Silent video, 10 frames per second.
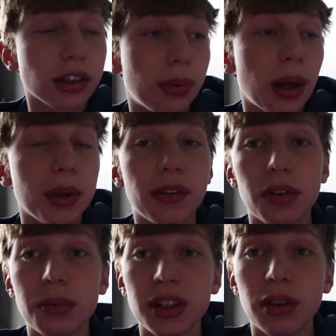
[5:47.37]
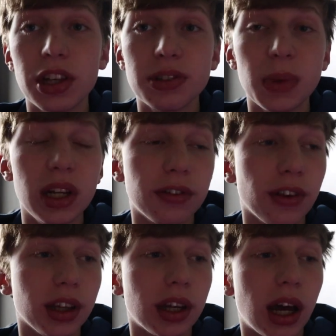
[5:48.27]
I'll probably have this meeting for
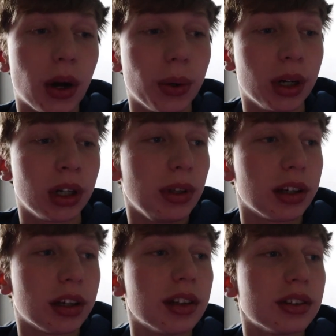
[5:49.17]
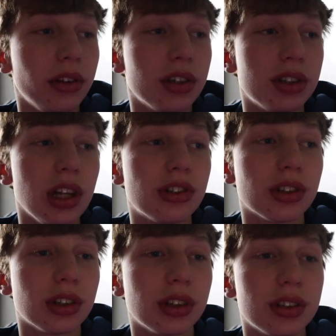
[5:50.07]
like an hour because this
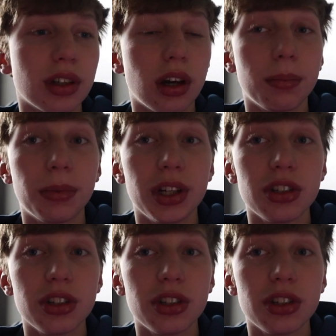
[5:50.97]
teacher is pretty